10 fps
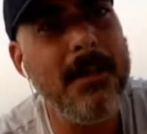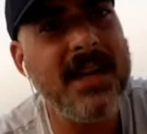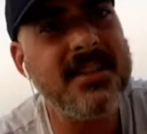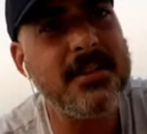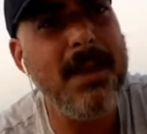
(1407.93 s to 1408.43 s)

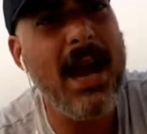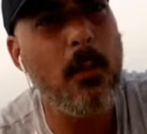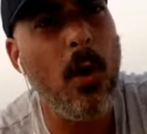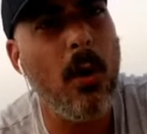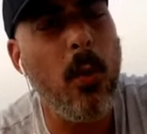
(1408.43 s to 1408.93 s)
Mason Mount,
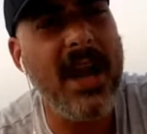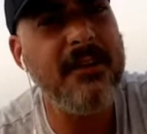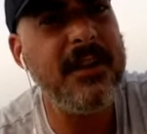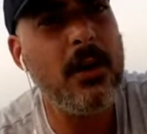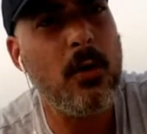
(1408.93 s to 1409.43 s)
what a
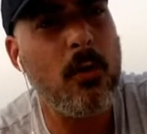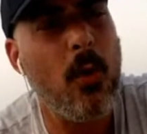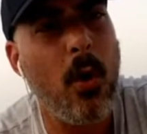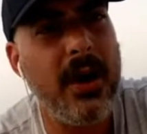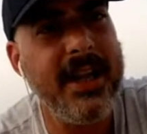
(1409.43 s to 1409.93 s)
wavy
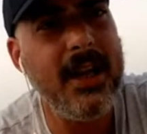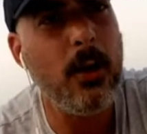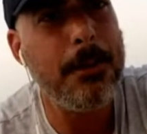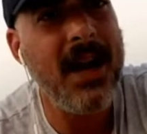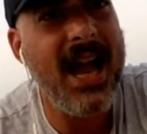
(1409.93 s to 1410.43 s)
quality little
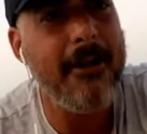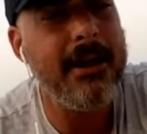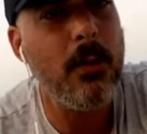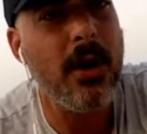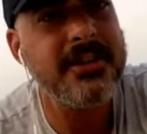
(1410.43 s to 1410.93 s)
player he
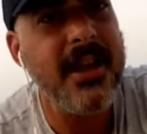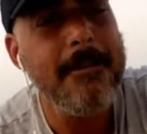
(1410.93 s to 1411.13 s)
was